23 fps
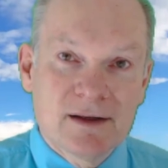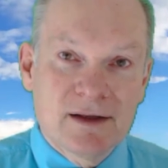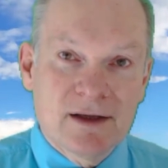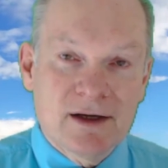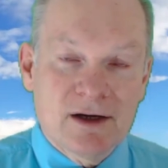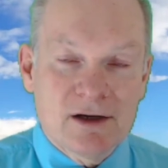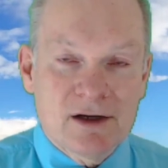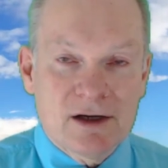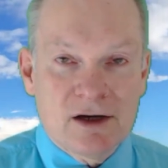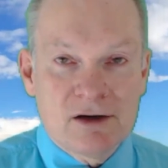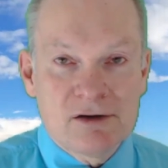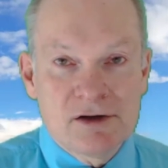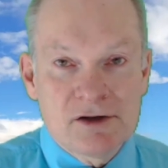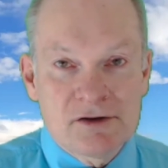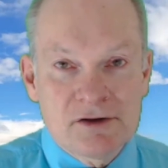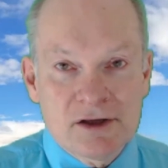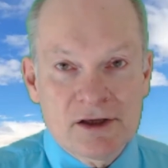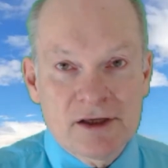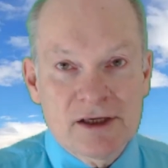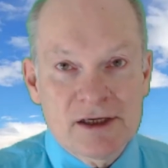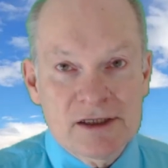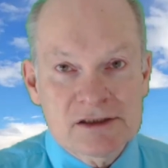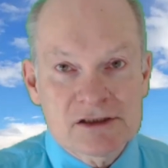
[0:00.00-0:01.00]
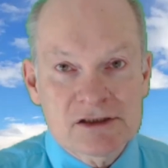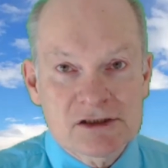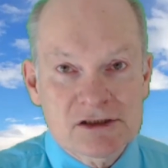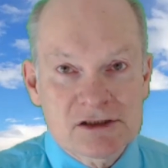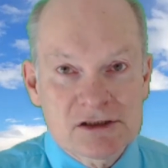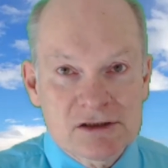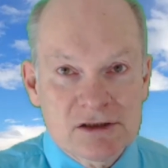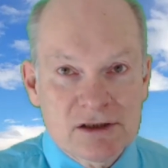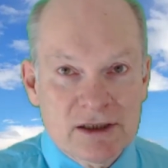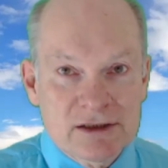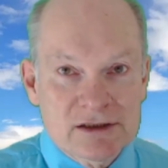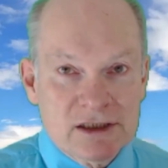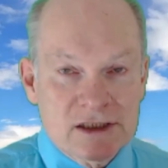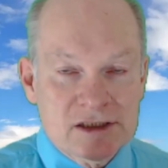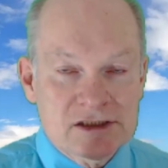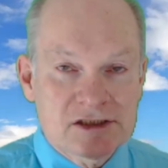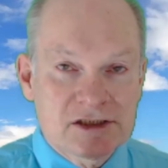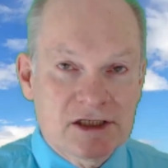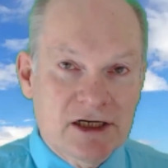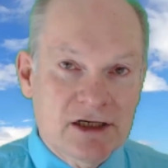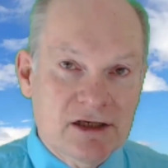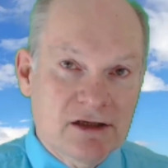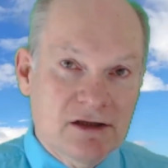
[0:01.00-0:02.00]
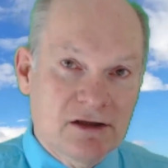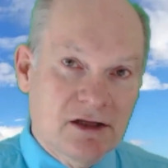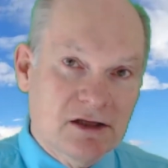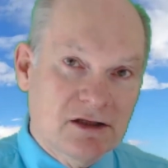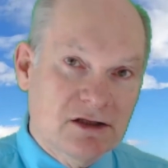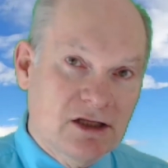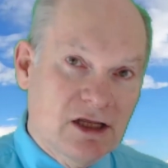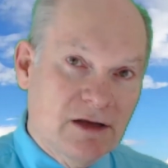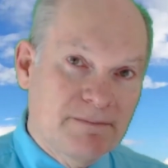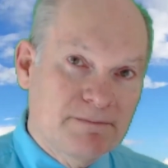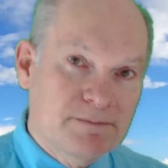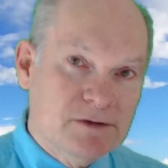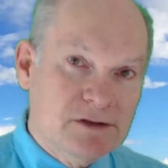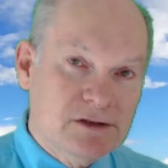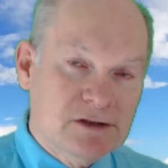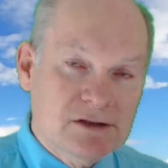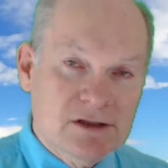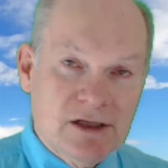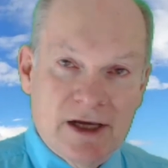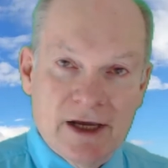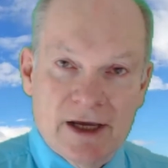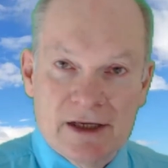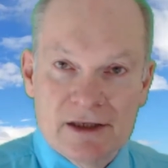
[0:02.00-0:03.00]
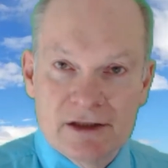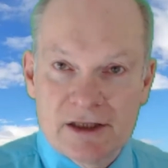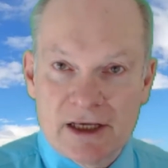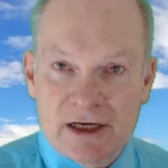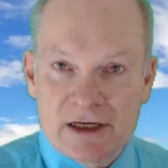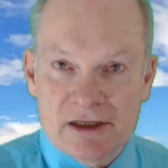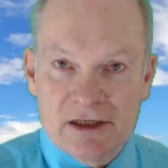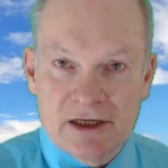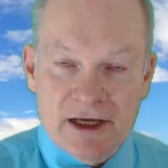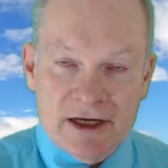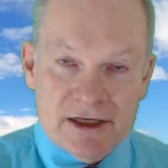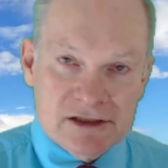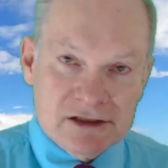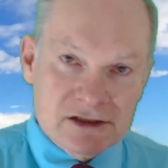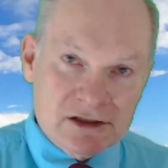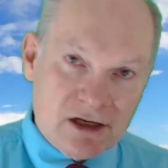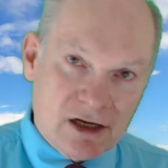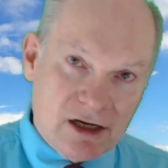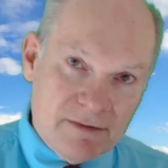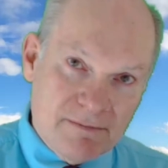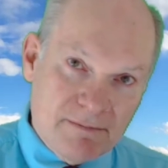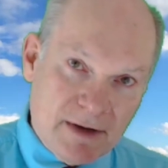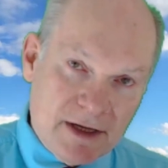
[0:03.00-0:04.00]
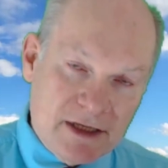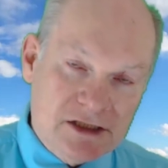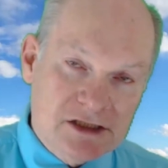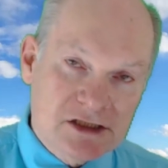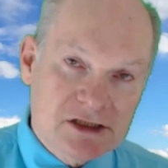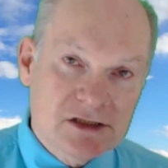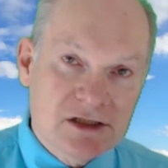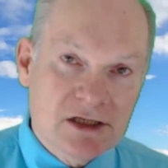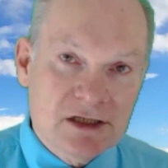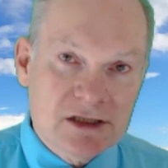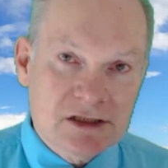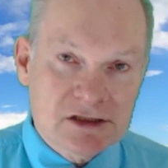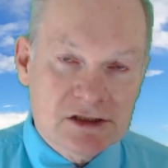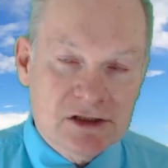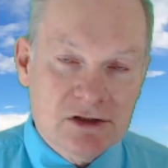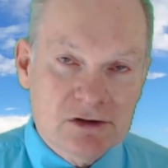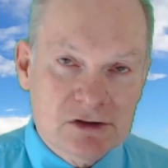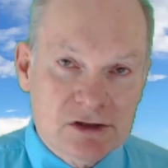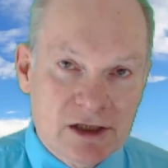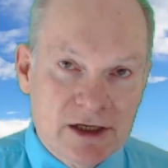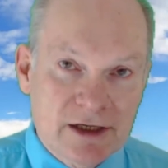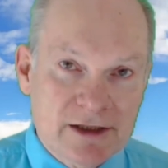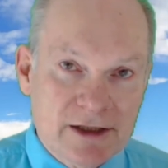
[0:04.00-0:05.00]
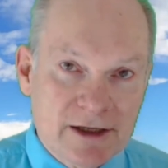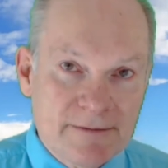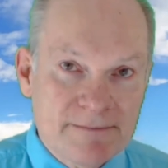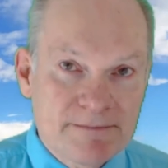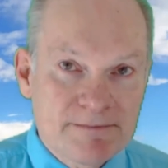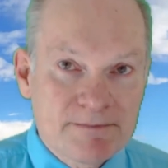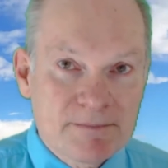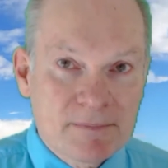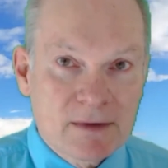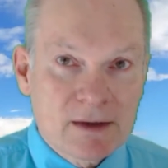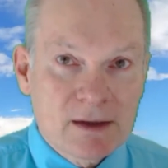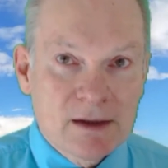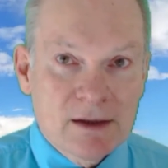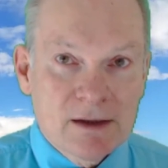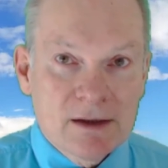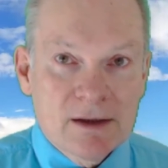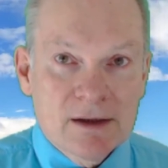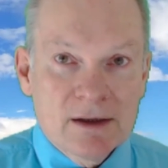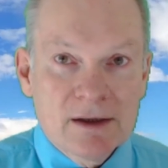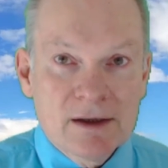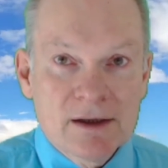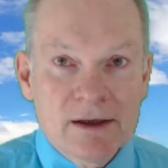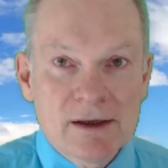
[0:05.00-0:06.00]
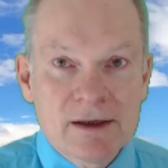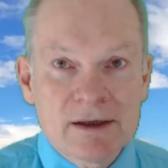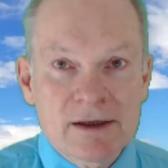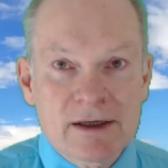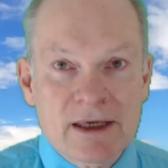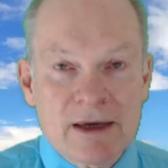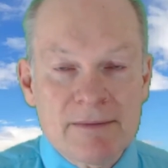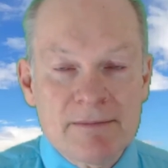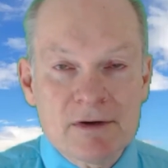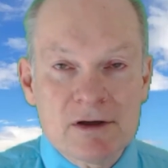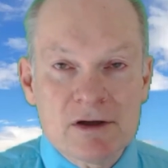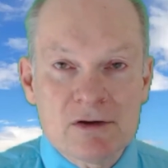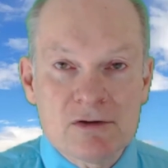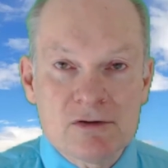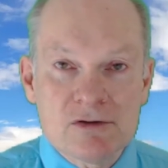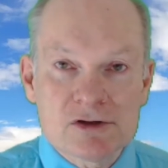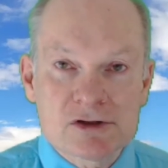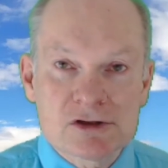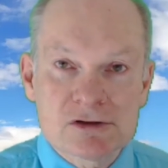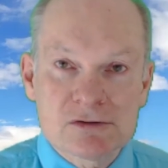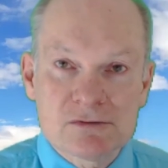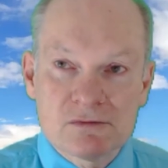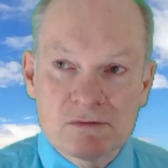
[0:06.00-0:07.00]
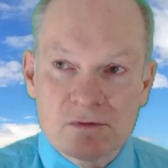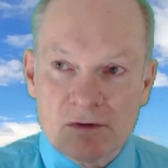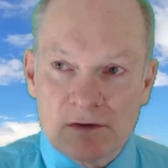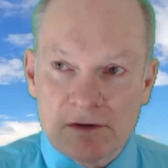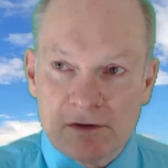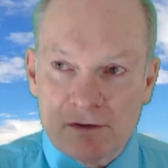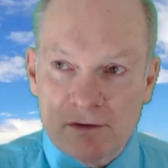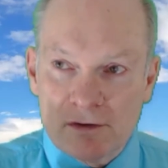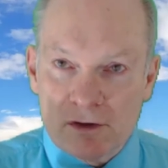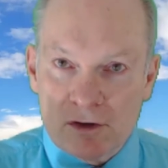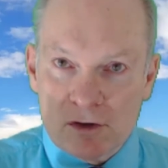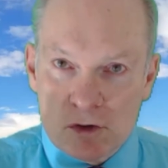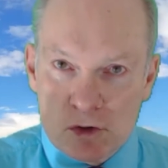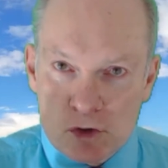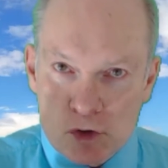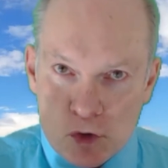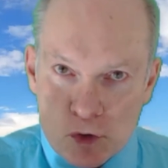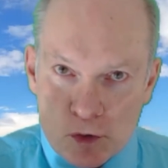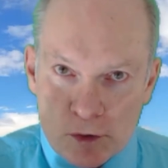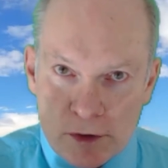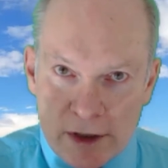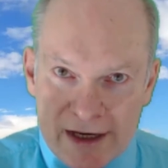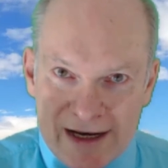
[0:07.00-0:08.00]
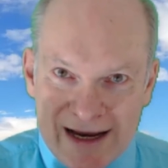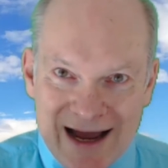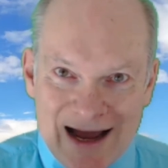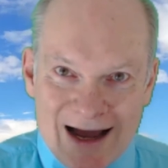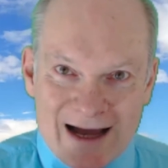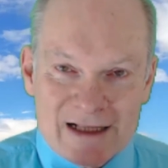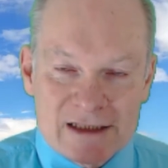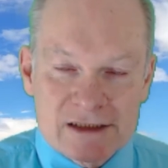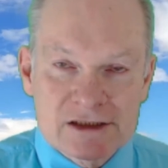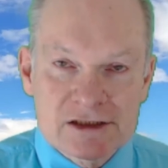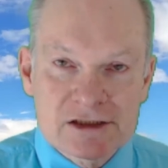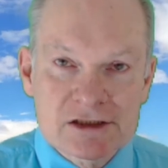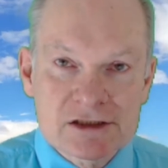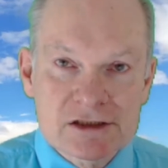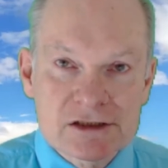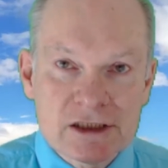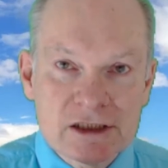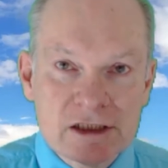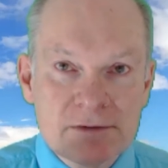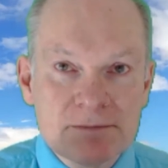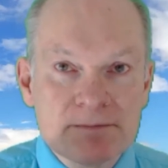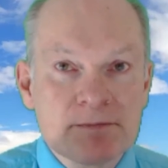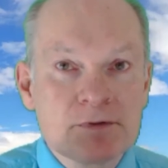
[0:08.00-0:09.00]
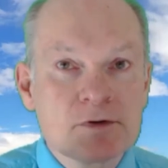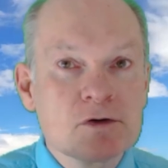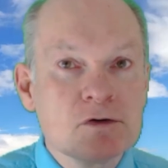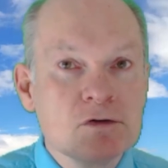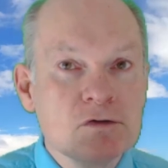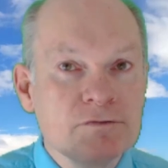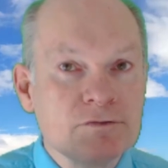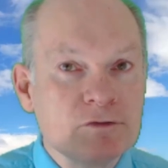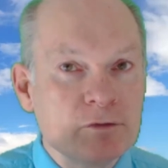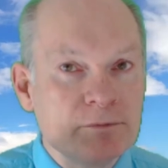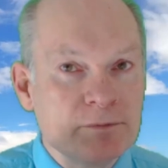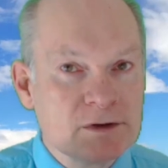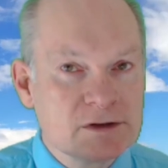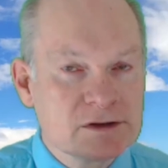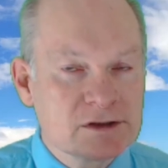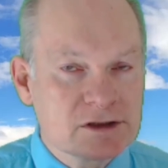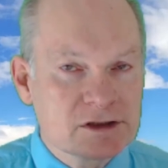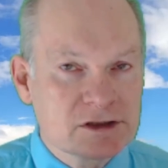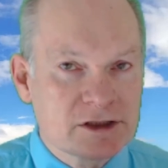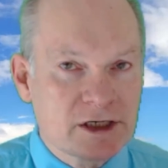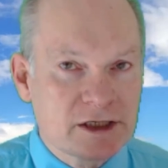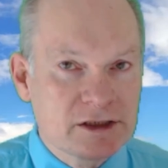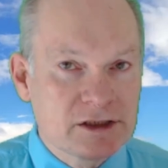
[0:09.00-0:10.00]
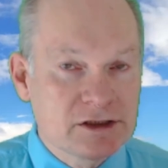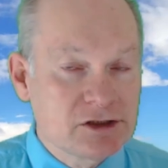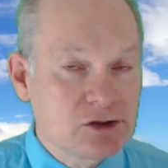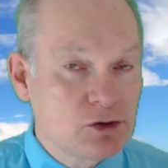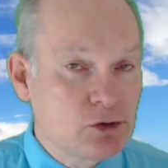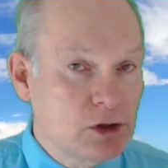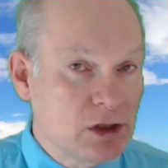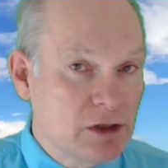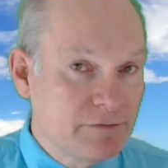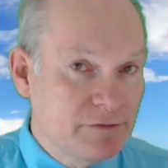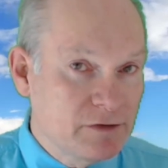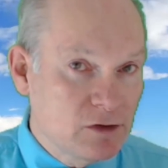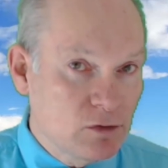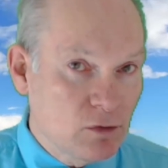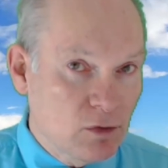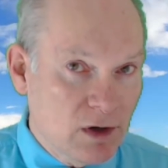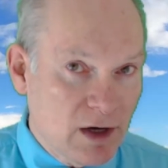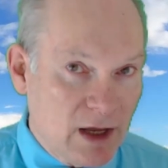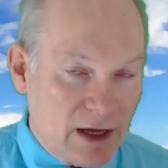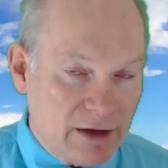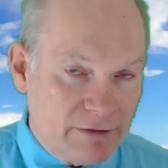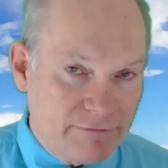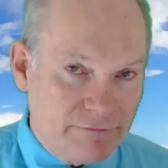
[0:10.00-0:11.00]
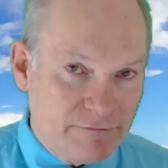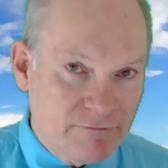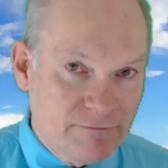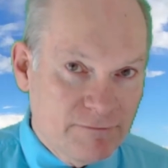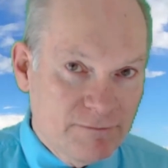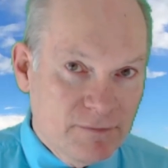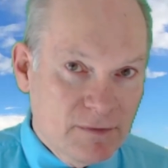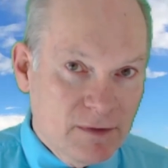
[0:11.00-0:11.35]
The only thing is, as I said, the tips and techniques I mentioned in this newsletter can be used to enhance and improve your business strategy or even your life.